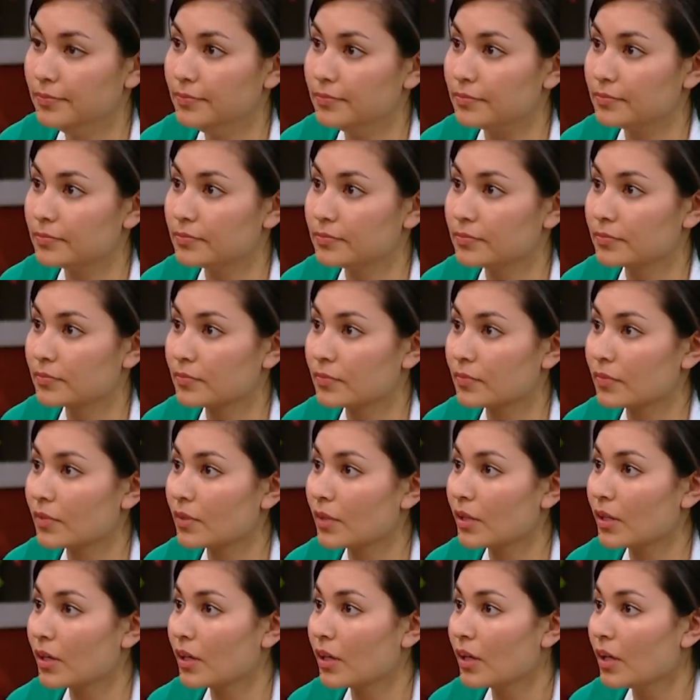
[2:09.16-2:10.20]
Nadia, you had a
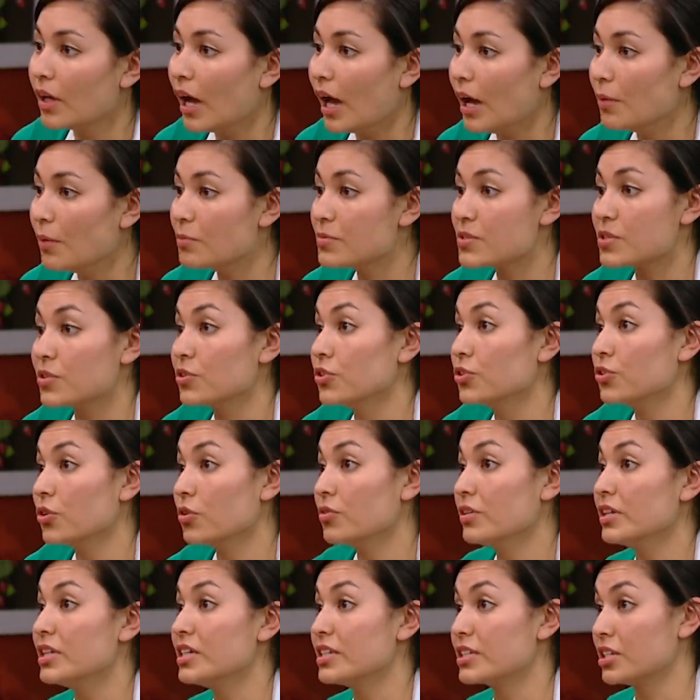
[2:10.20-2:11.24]
question? So you
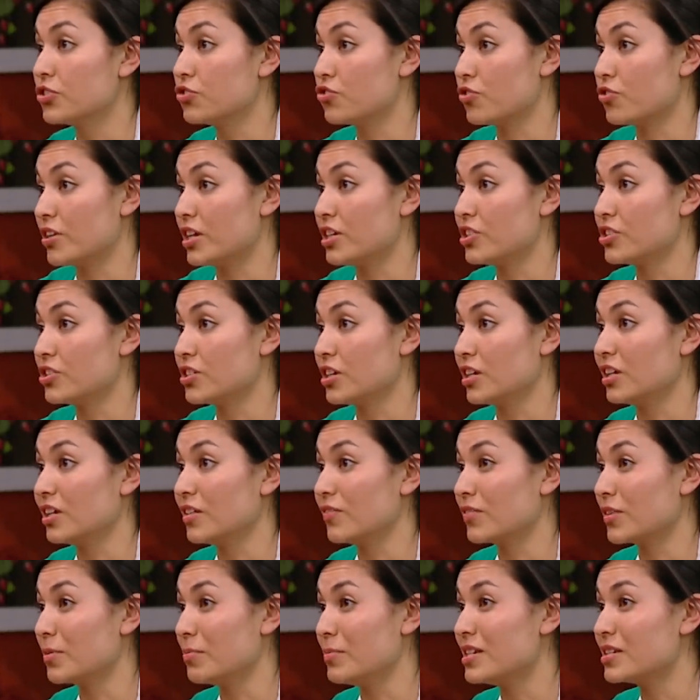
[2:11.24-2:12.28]
don't need to dredge any
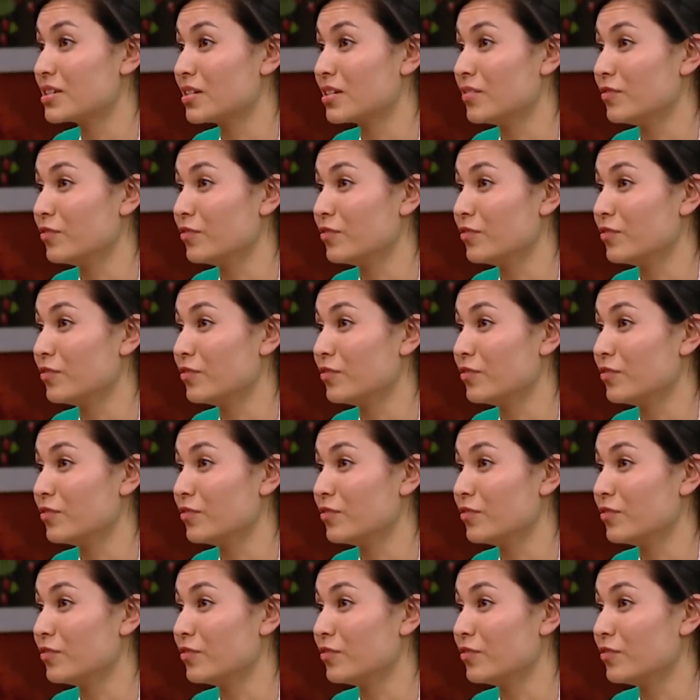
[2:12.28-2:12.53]
of the meat in